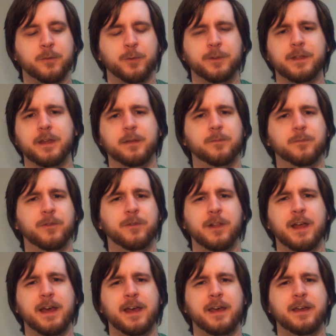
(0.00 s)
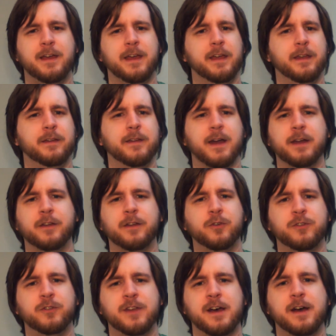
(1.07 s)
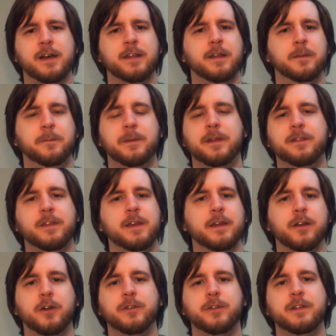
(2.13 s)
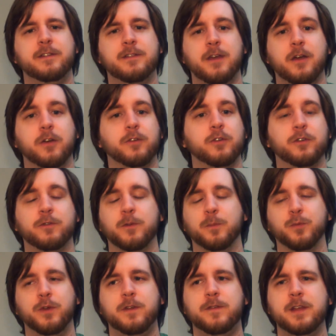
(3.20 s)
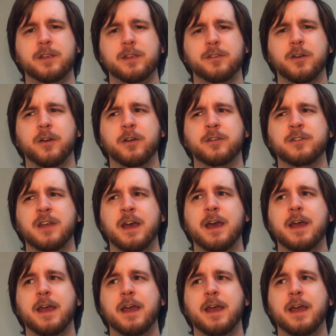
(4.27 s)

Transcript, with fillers: with like Pfle and Nanako-san and Pythie and all these characters from previous arcs,